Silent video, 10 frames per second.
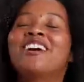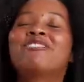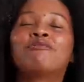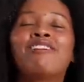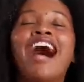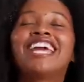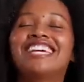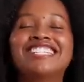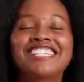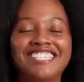
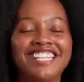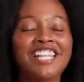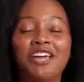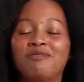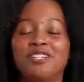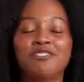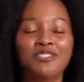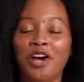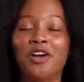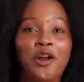riot is the language of
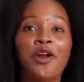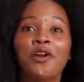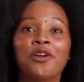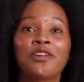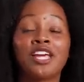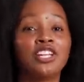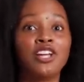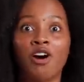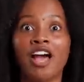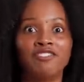the unheard, and
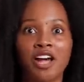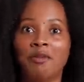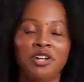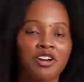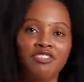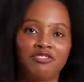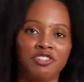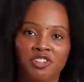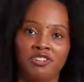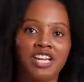y'all have not been heard for
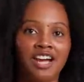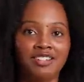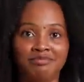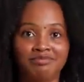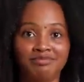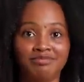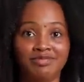a long time.